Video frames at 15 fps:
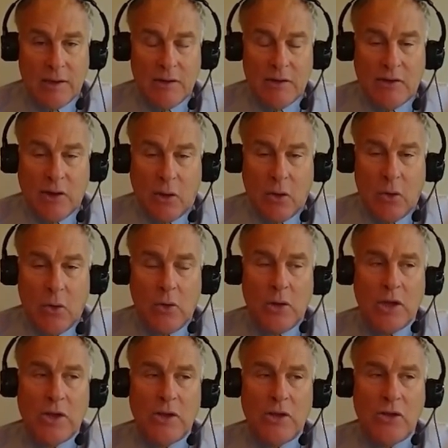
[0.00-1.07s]

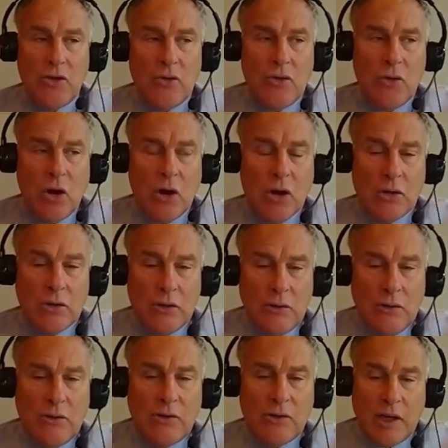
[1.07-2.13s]
So you are
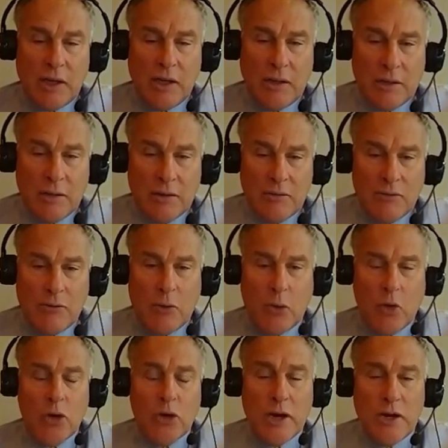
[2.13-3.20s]
losing
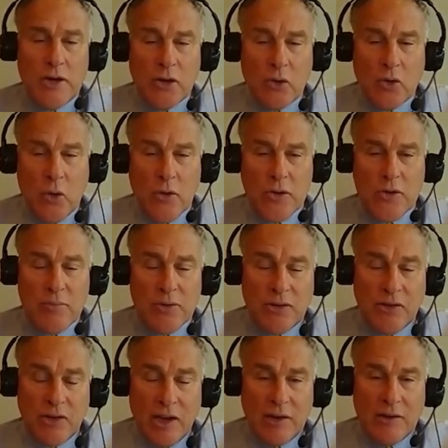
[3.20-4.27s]

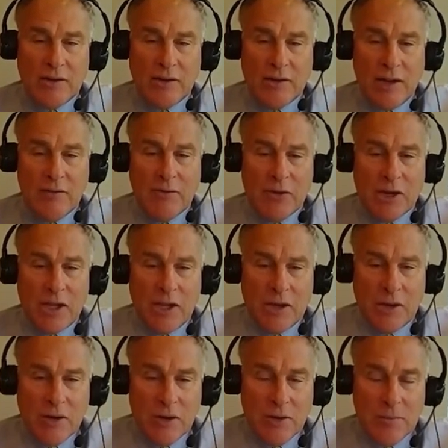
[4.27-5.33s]
4.25% every
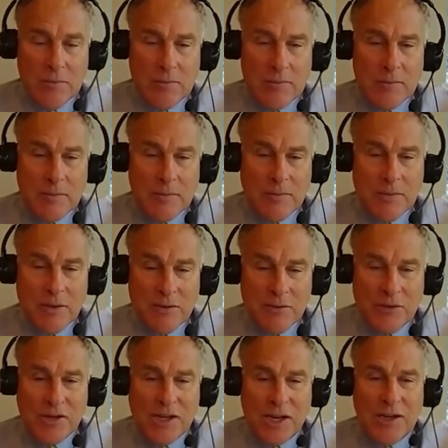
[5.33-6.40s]
year
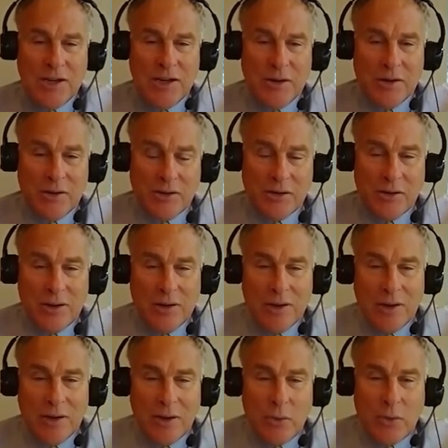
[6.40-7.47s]
for 10 years,
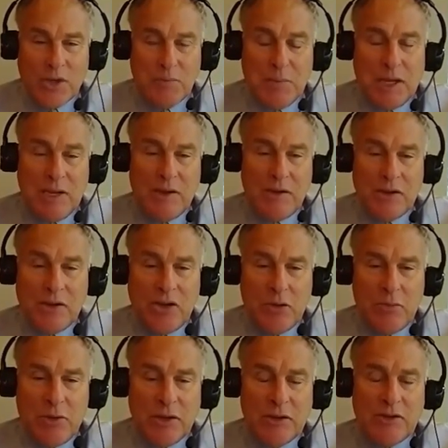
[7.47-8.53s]
which means
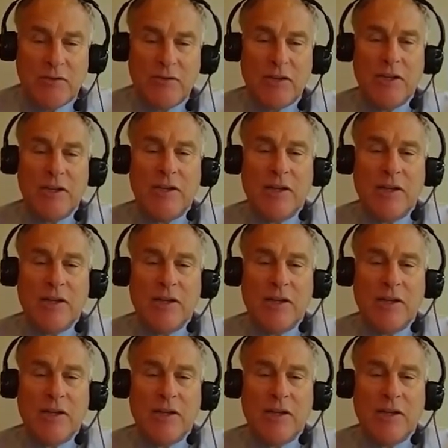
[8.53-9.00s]
cumulatively